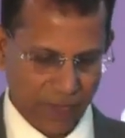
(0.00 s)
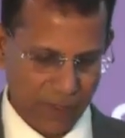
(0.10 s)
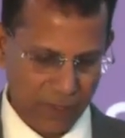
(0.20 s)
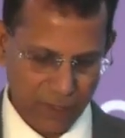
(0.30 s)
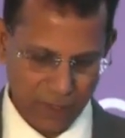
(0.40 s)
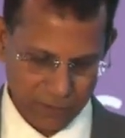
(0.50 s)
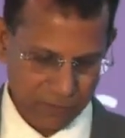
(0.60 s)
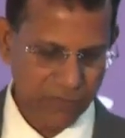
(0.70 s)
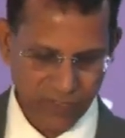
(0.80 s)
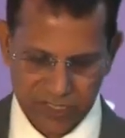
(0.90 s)

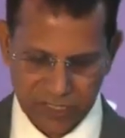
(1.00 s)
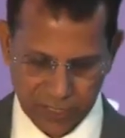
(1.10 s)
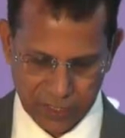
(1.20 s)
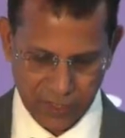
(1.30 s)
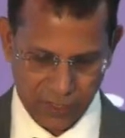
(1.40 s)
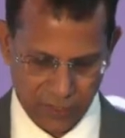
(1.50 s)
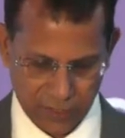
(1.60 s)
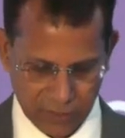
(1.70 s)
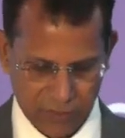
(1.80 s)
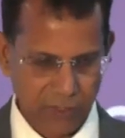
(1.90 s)
We'll see
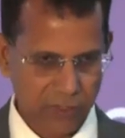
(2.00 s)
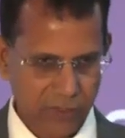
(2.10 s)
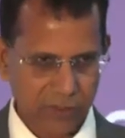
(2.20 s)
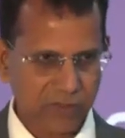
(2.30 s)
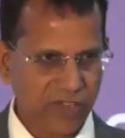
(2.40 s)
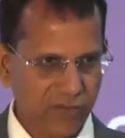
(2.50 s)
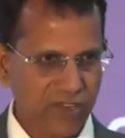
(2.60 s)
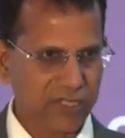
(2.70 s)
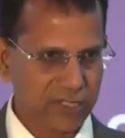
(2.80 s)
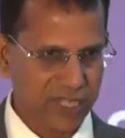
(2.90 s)

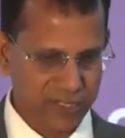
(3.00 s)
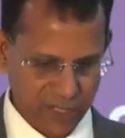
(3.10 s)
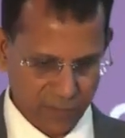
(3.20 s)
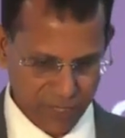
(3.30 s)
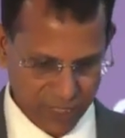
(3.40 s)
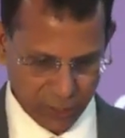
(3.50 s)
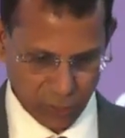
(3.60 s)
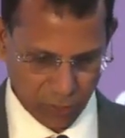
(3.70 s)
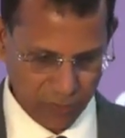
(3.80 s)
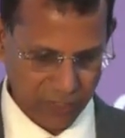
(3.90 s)
when this gets
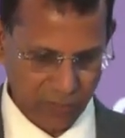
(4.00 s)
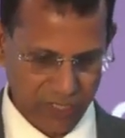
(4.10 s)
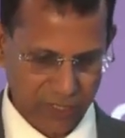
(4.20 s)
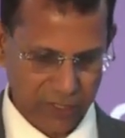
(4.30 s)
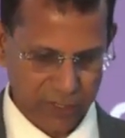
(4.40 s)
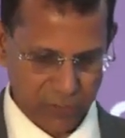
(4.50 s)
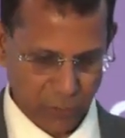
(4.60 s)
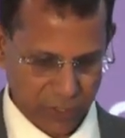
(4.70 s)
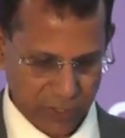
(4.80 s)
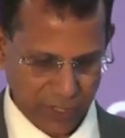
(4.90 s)
completed. You'll be invited at this
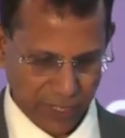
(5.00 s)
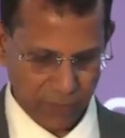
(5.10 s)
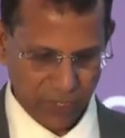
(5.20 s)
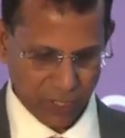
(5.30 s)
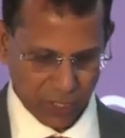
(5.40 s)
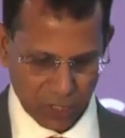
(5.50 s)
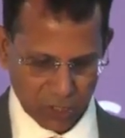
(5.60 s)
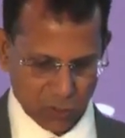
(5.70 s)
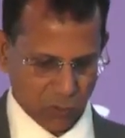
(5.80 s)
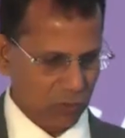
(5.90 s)
point in time.
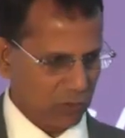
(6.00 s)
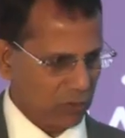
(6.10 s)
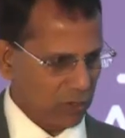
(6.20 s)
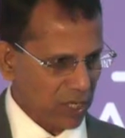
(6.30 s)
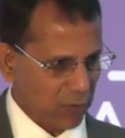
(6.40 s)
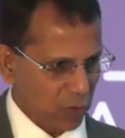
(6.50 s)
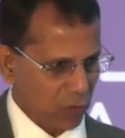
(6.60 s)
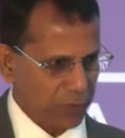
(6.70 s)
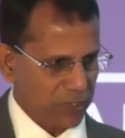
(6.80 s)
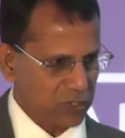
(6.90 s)
So our
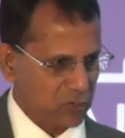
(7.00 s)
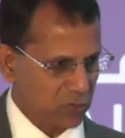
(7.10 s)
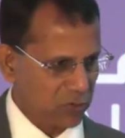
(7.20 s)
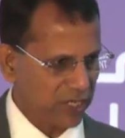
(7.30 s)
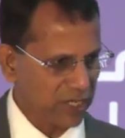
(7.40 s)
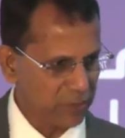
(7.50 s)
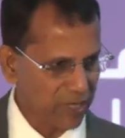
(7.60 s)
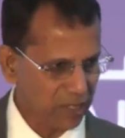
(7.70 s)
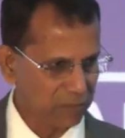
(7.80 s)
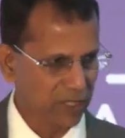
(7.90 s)
hope is to really
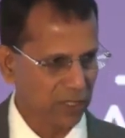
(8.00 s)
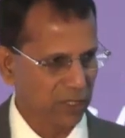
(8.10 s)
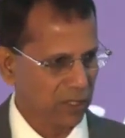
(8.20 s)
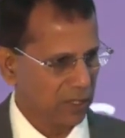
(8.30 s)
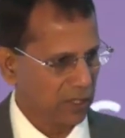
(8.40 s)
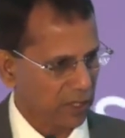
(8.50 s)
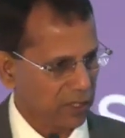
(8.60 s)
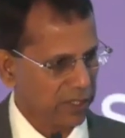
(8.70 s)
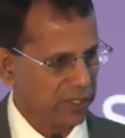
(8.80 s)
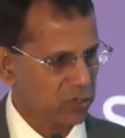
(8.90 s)
become the
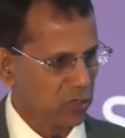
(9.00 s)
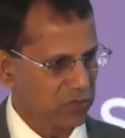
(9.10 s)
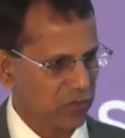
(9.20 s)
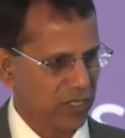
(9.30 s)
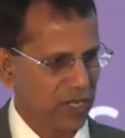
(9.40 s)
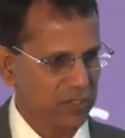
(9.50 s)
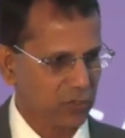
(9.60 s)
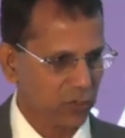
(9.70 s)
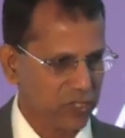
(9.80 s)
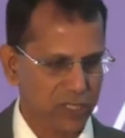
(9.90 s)
clear choice for glass
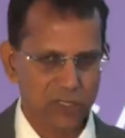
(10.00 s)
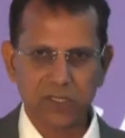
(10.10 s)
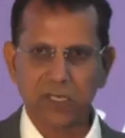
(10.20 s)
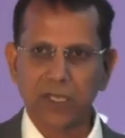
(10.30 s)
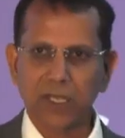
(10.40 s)
solutions.